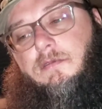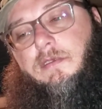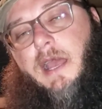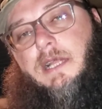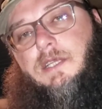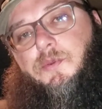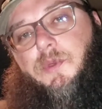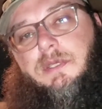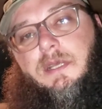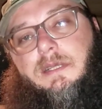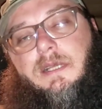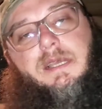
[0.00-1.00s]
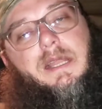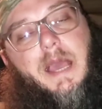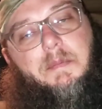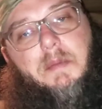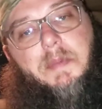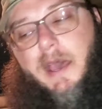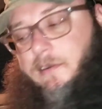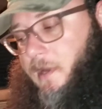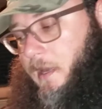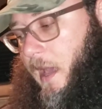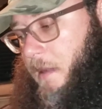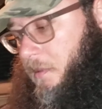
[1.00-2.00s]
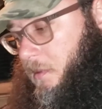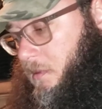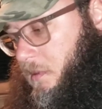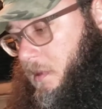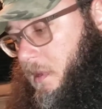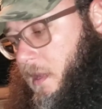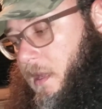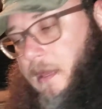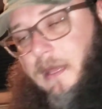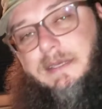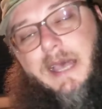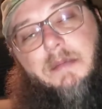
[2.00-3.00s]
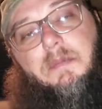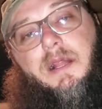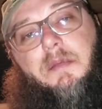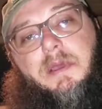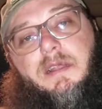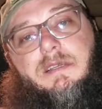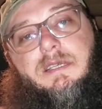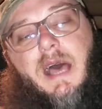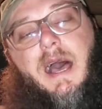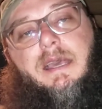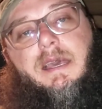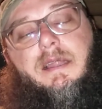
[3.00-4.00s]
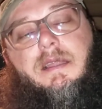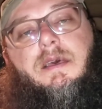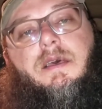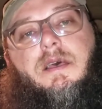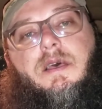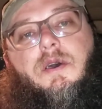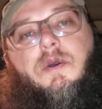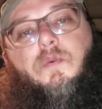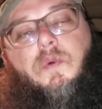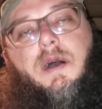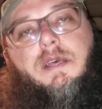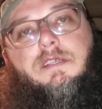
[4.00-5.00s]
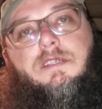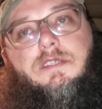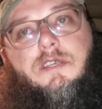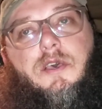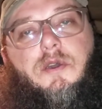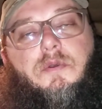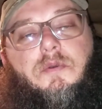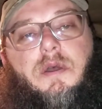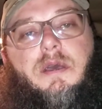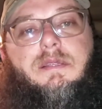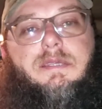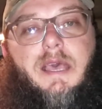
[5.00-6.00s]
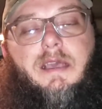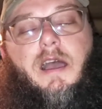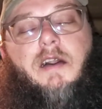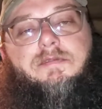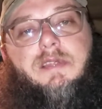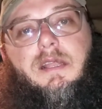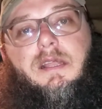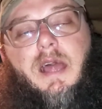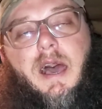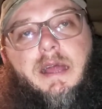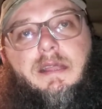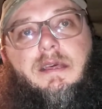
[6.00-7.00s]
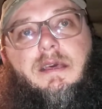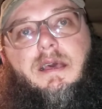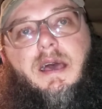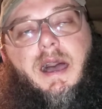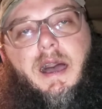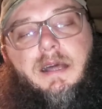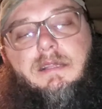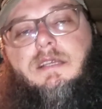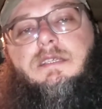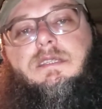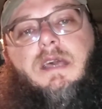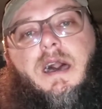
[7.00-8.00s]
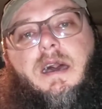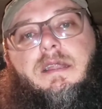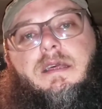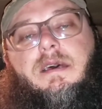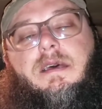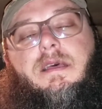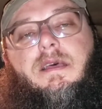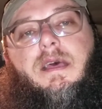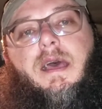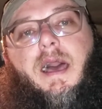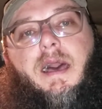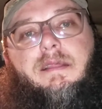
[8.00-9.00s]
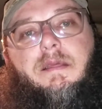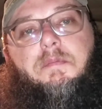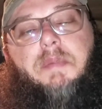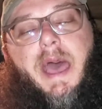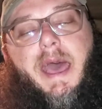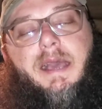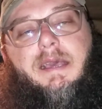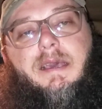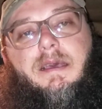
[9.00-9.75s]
wrench was to disconnect my battery cable. The 10mm socket was to take off the nut on the stud on the back